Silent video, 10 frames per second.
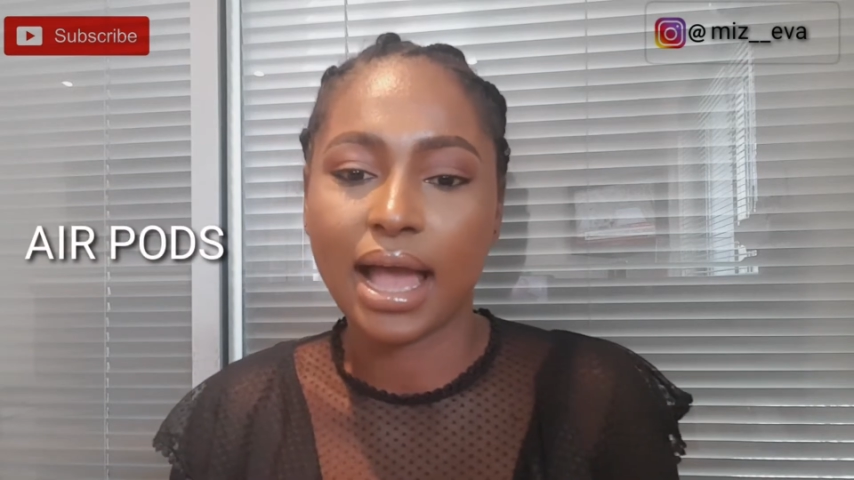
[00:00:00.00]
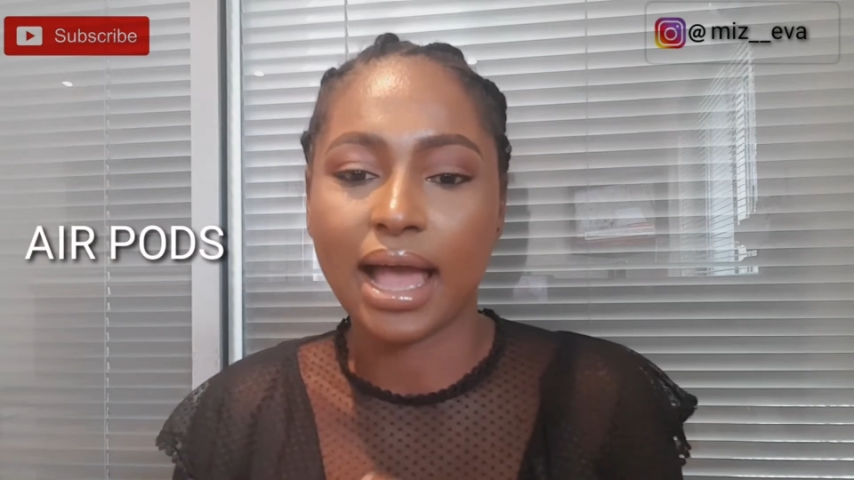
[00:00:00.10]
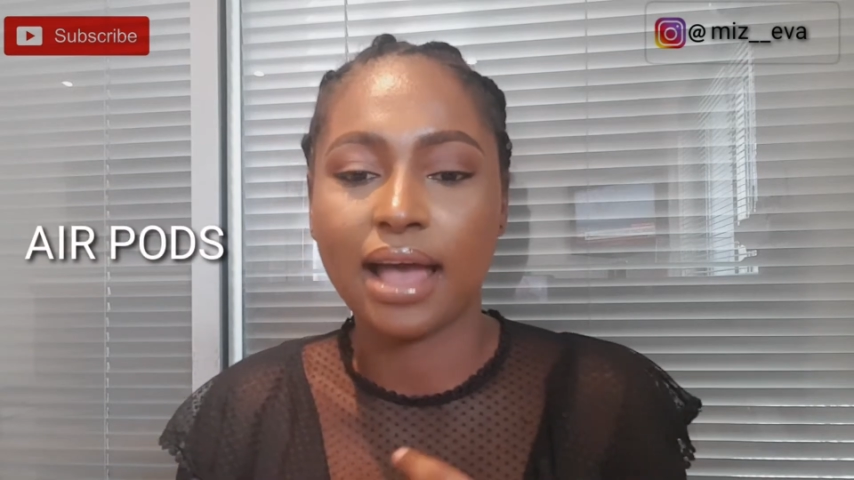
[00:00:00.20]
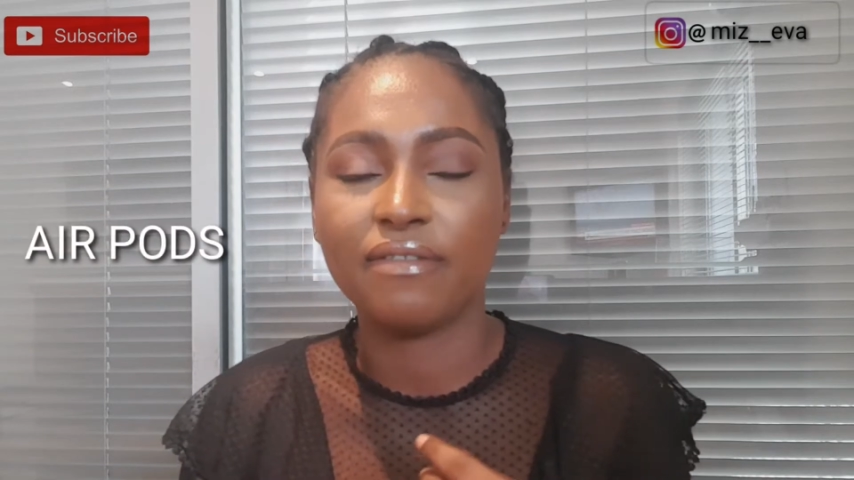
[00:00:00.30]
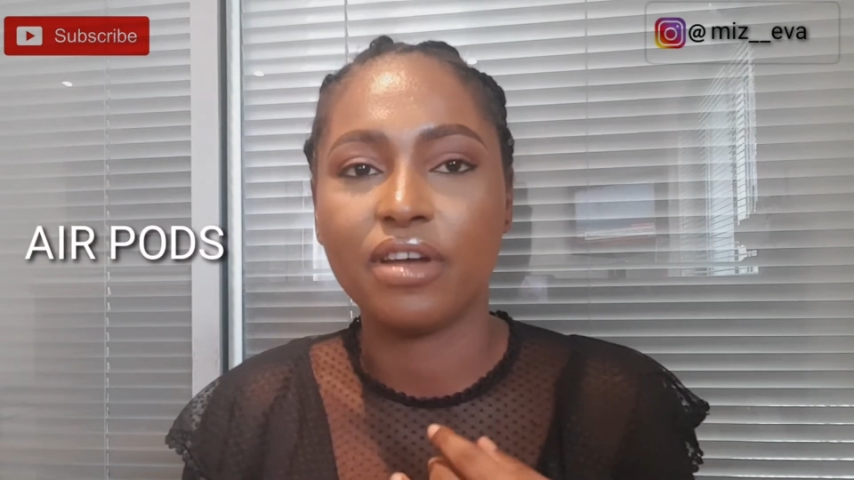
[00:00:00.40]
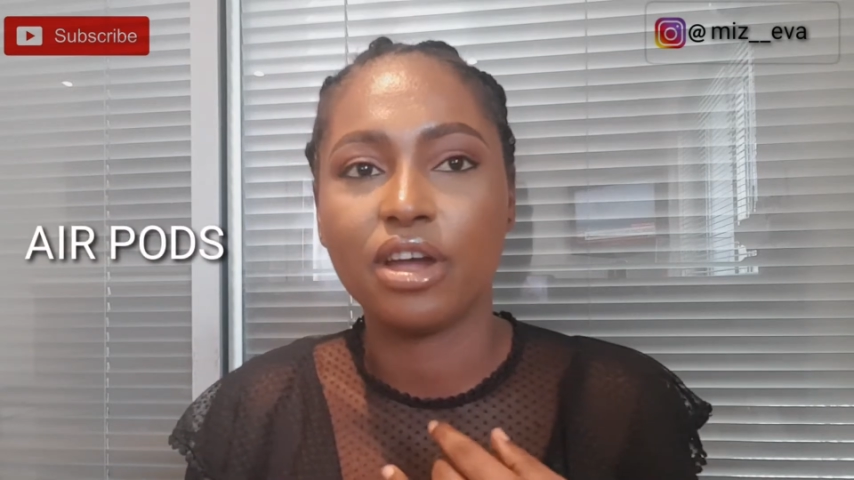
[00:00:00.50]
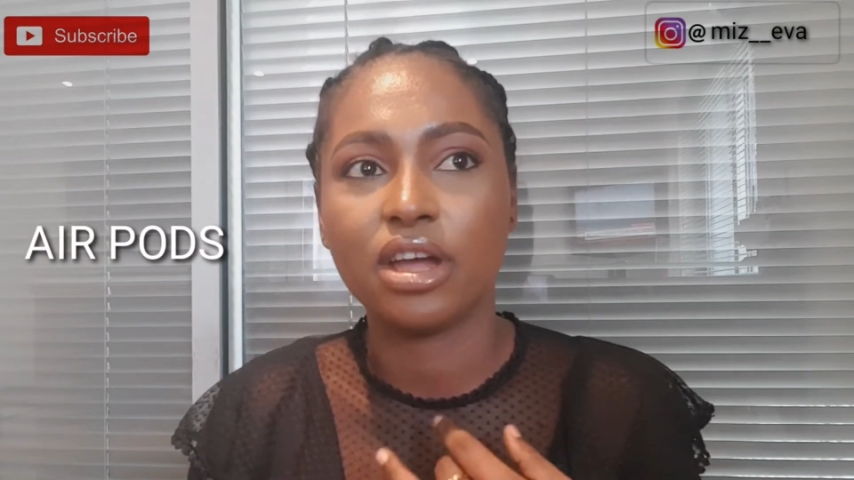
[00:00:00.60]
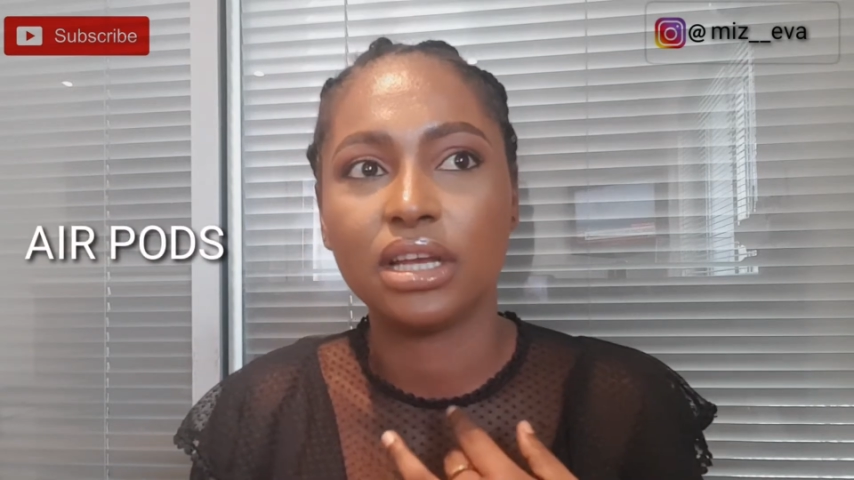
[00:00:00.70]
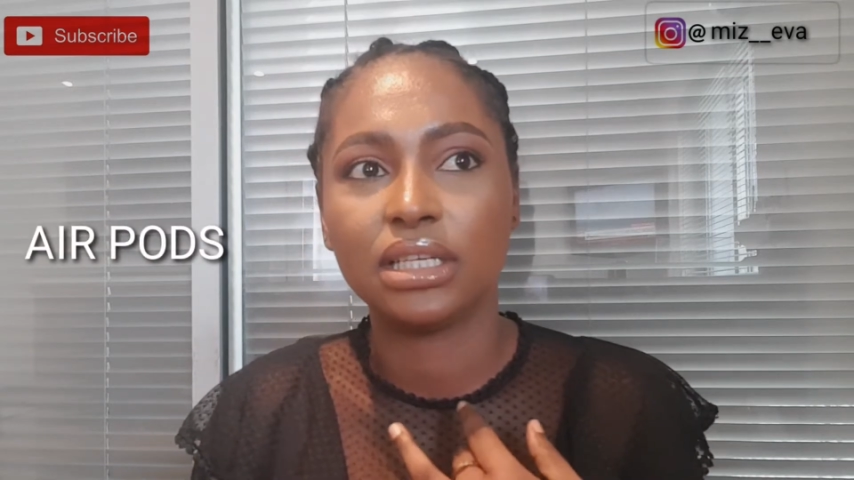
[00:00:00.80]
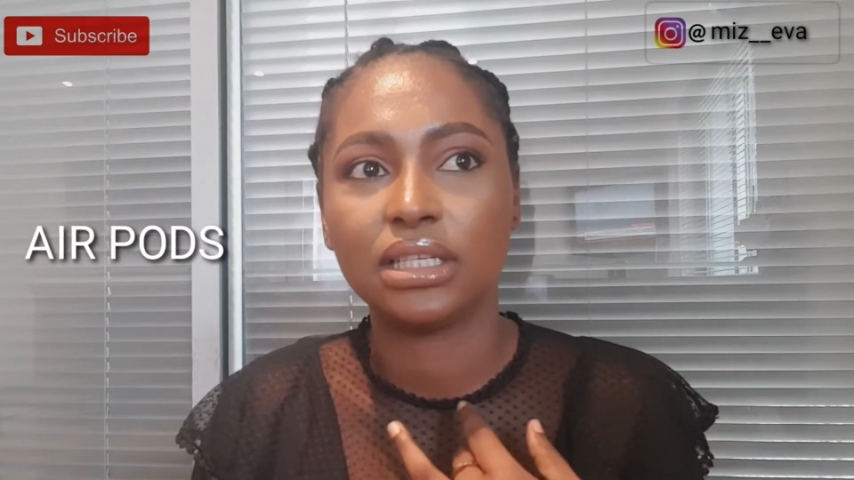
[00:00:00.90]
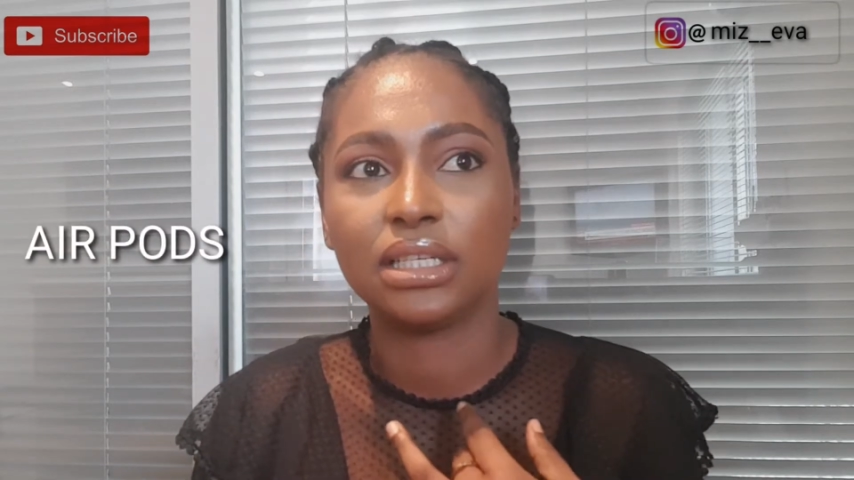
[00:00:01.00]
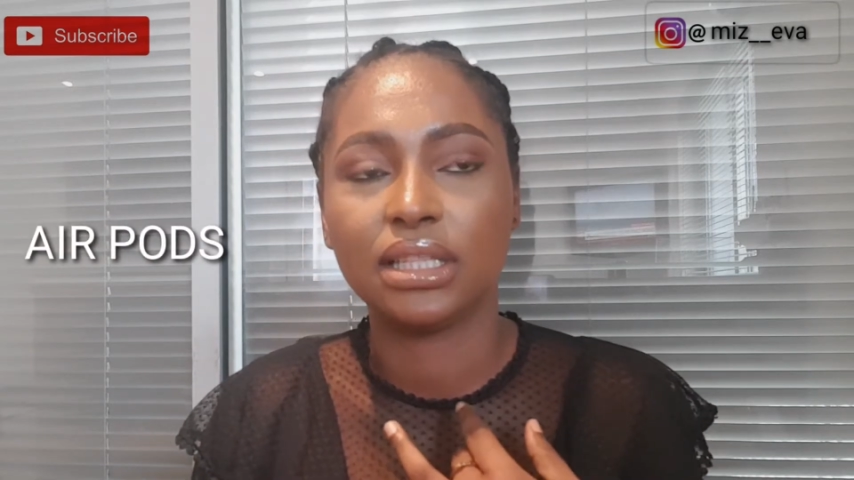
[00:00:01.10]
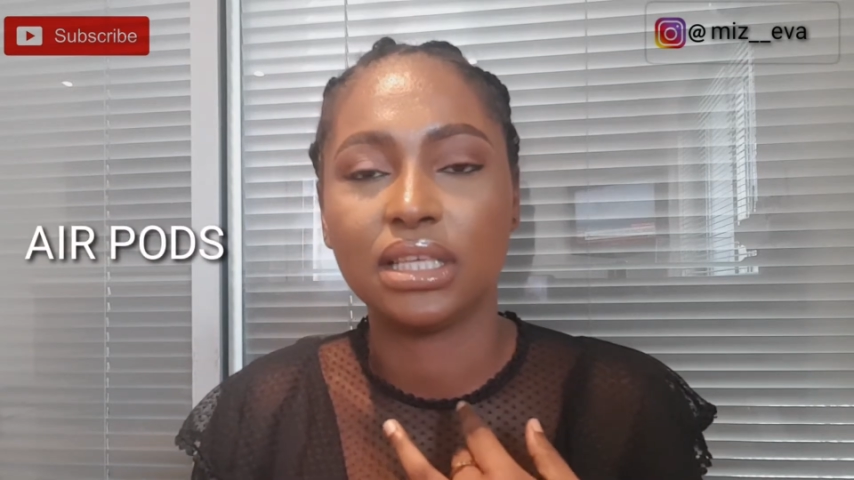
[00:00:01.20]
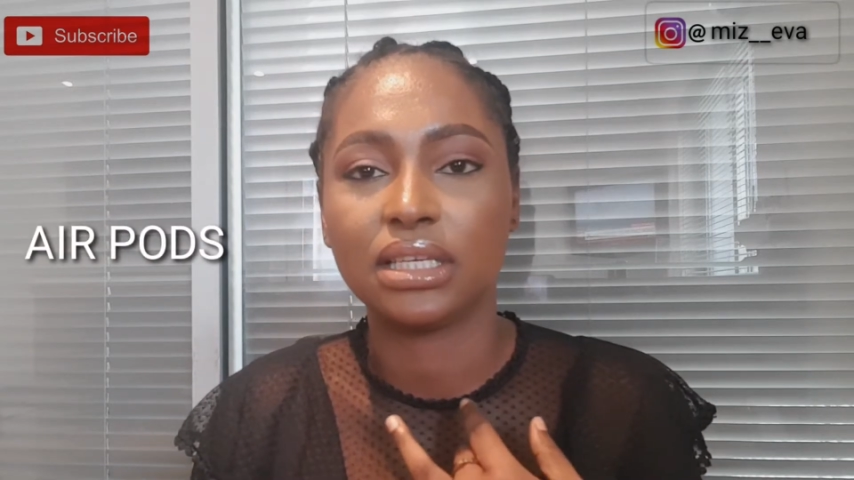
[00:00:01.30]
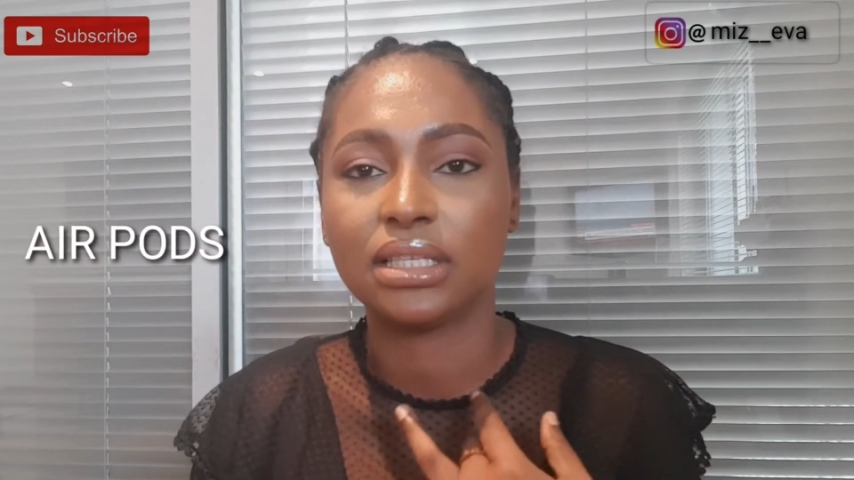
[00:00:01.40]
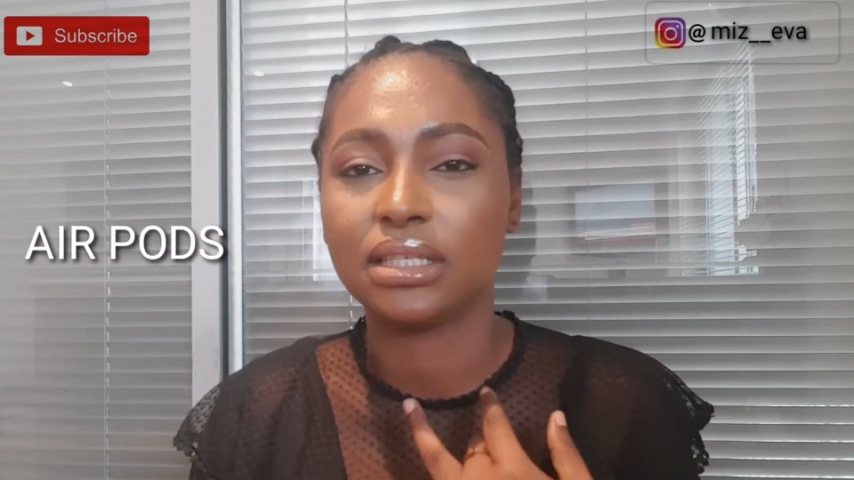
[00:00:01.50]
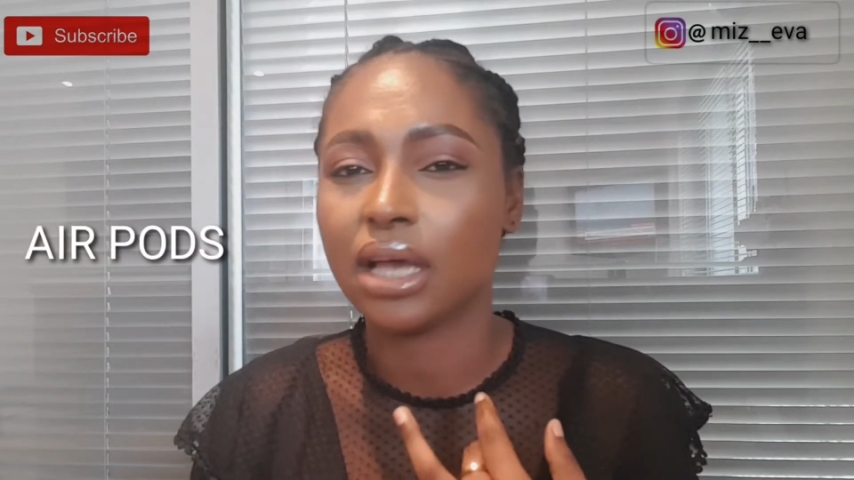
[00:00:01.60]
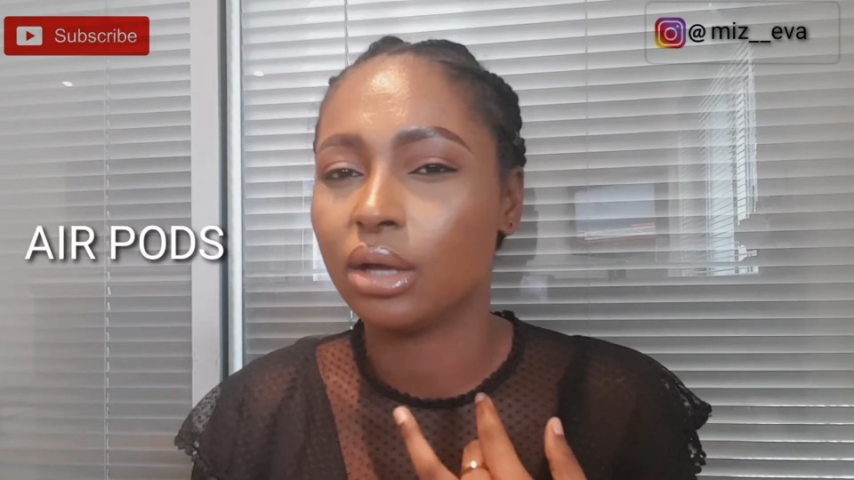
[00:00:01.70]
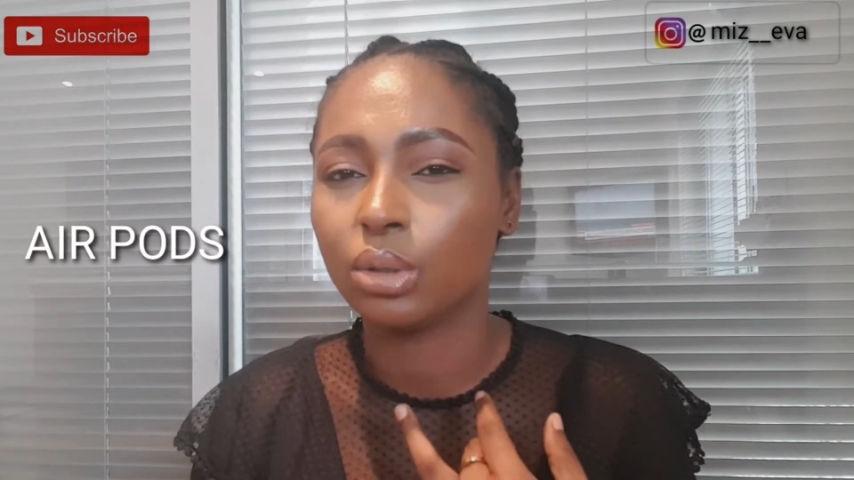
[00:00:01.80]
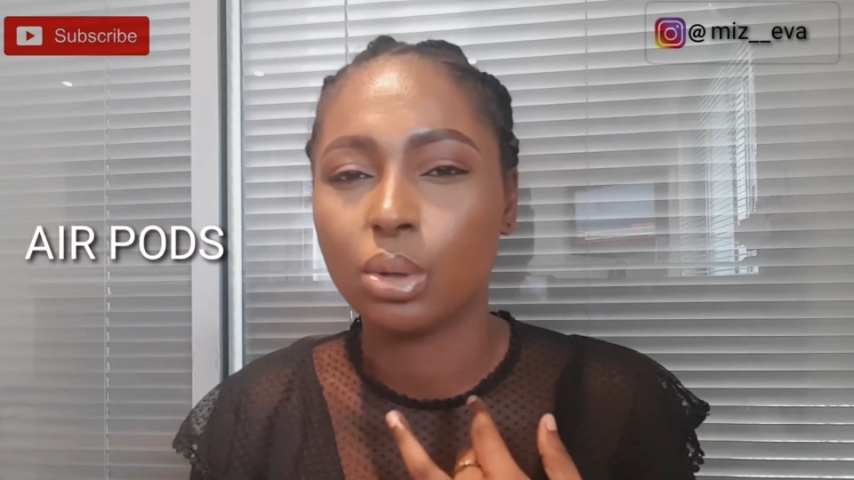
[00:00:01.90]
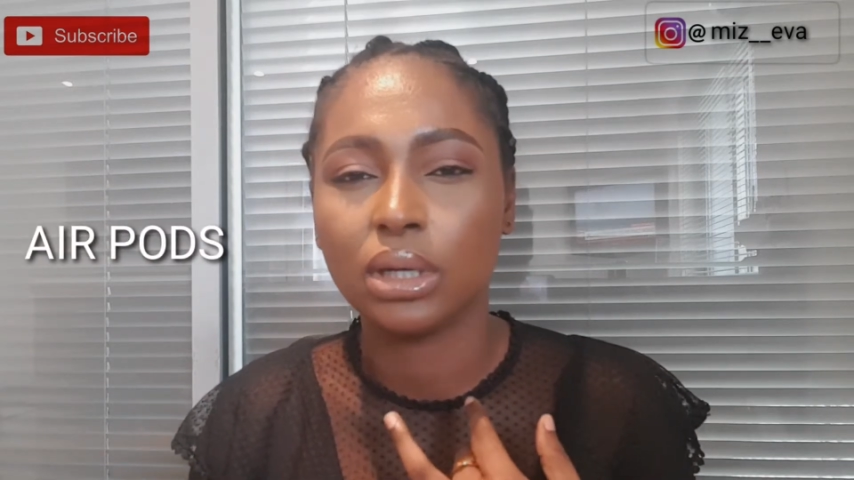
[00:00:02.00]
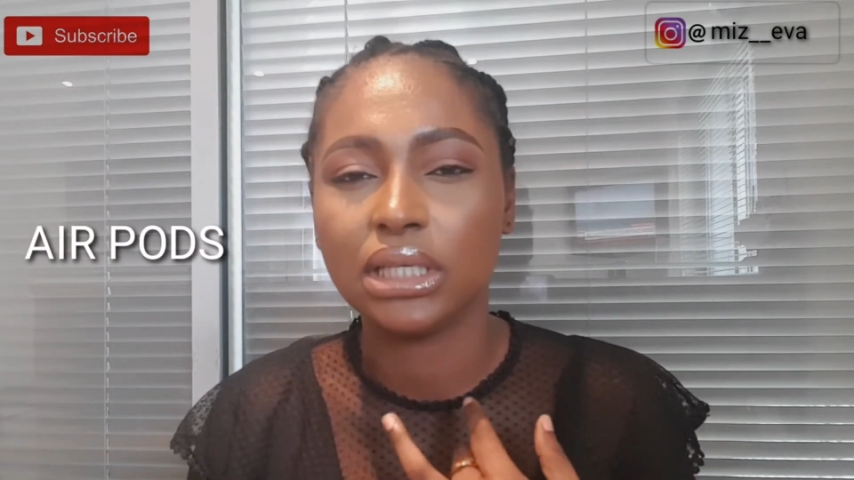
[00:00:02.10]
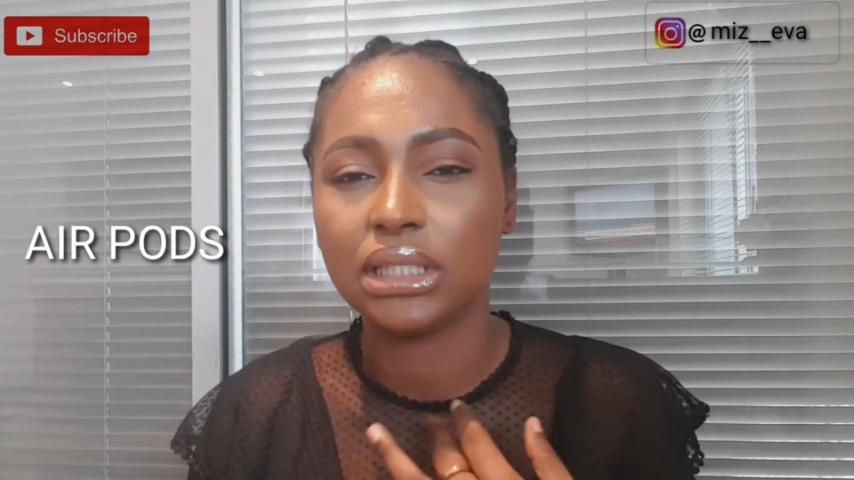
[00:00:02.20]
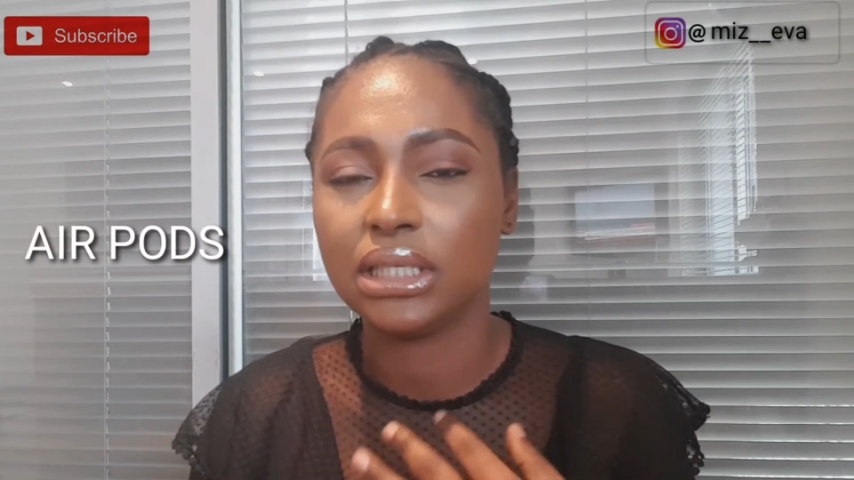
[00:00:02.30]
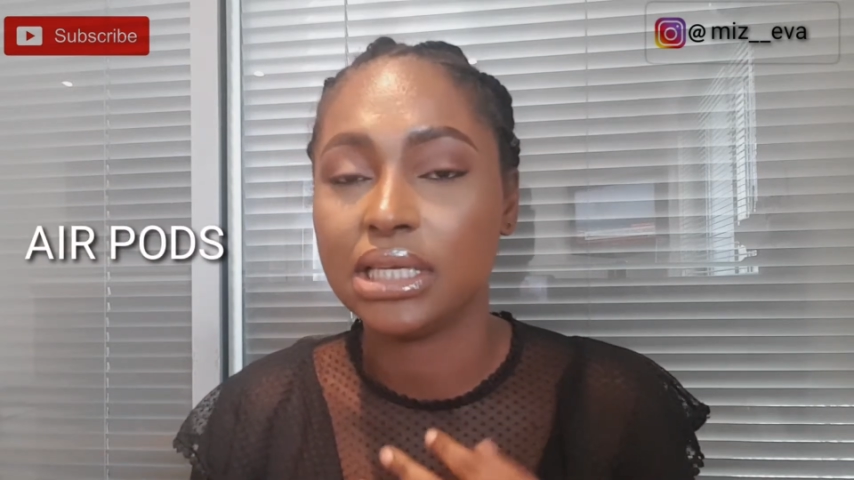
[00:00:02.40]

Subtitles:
I've heard the sound quality